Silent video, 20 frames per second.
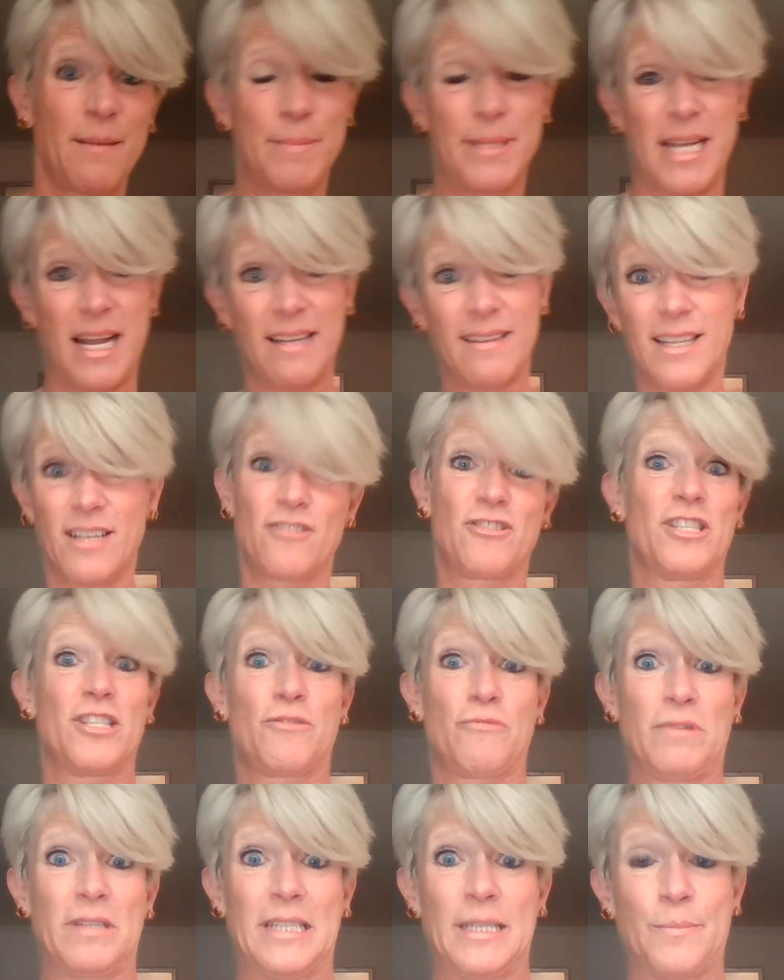I mean, I think
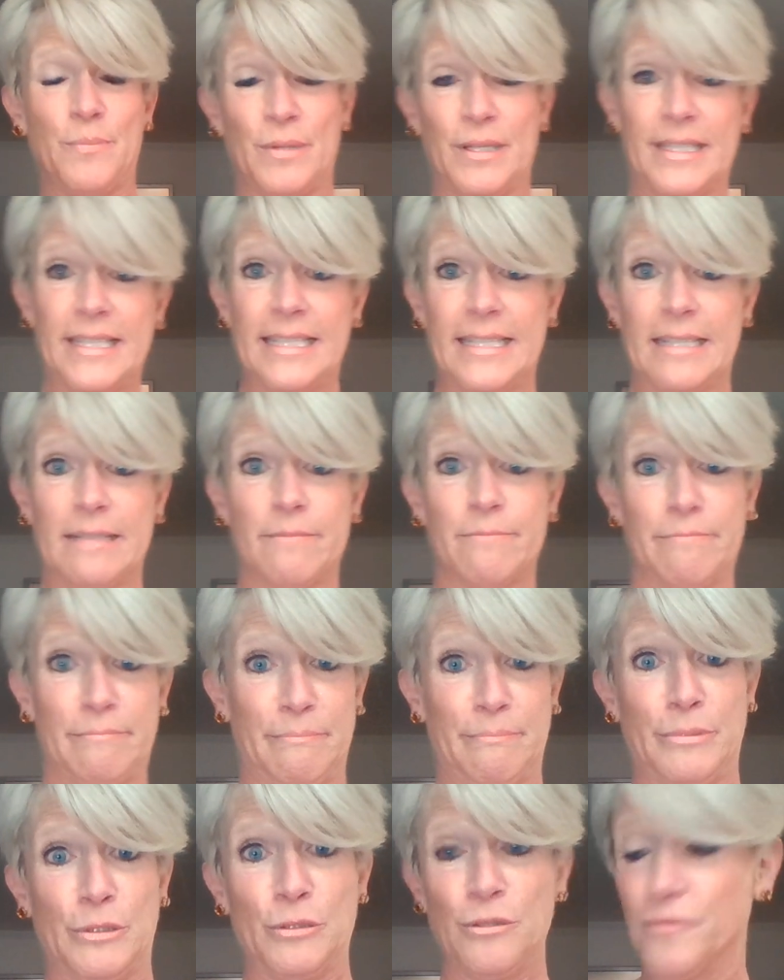she's really pretty and
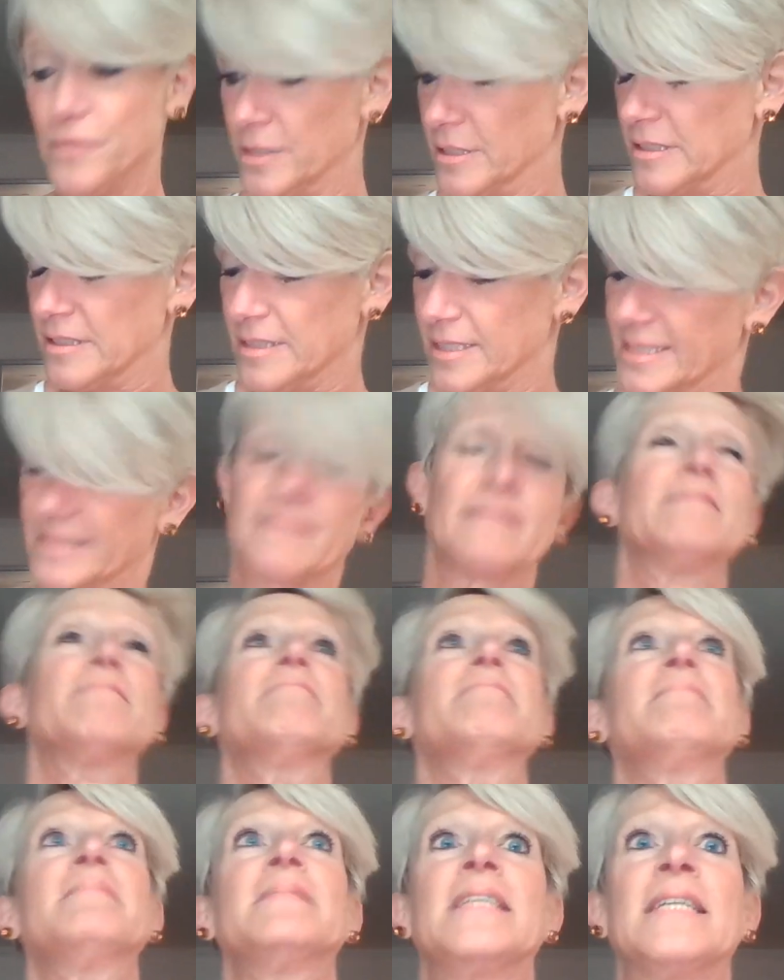beautiful and
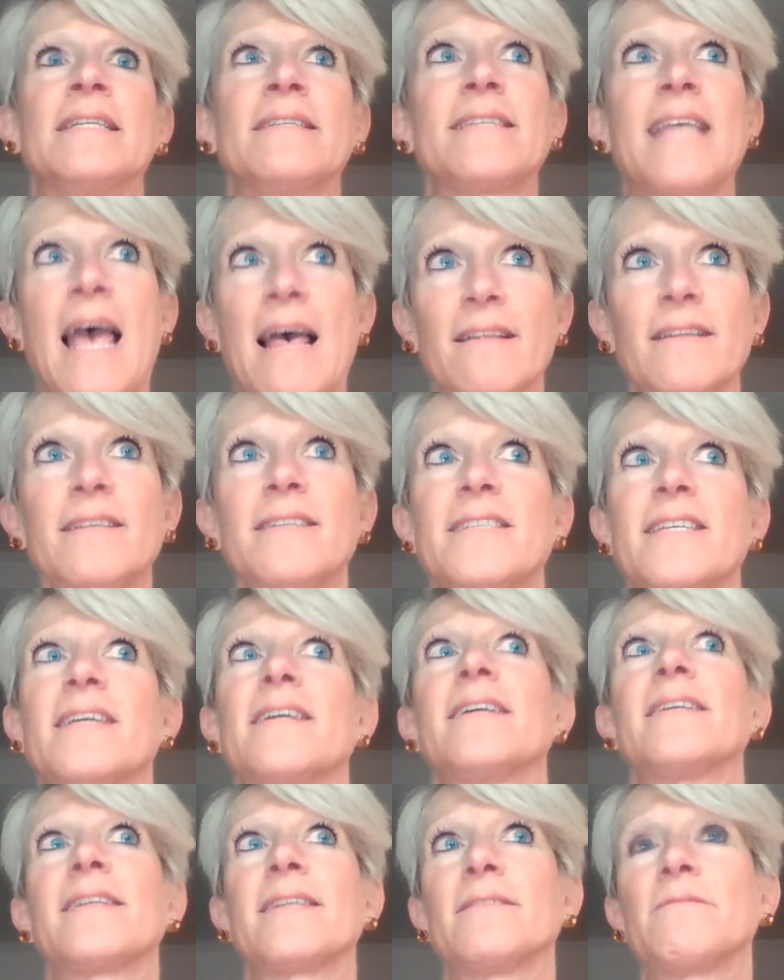
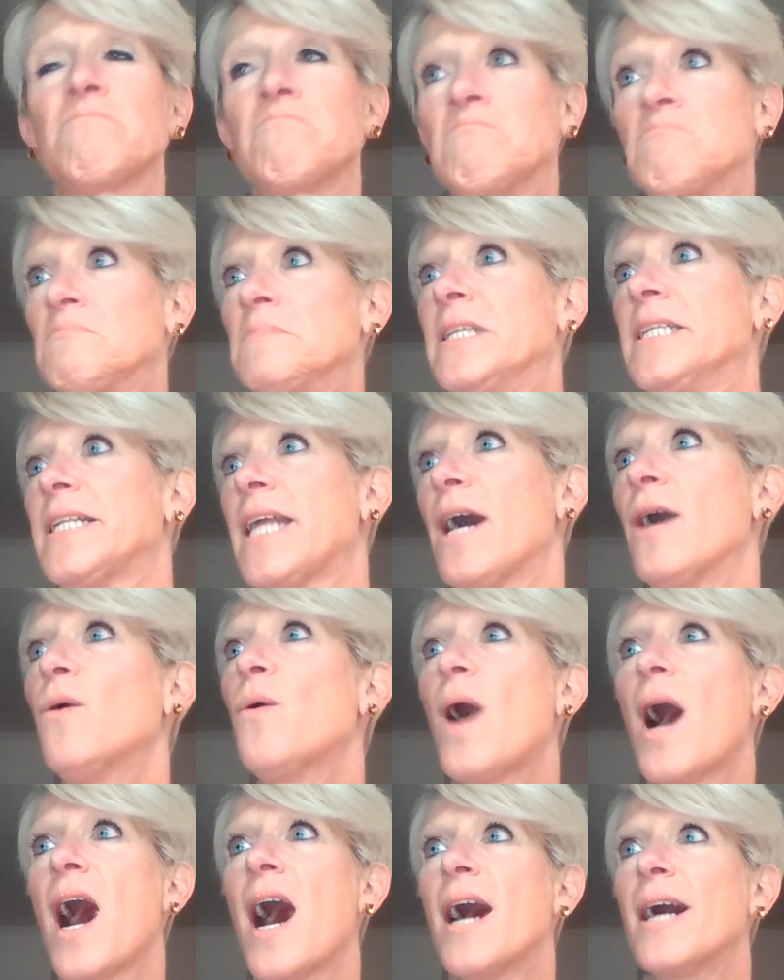talented and, you know,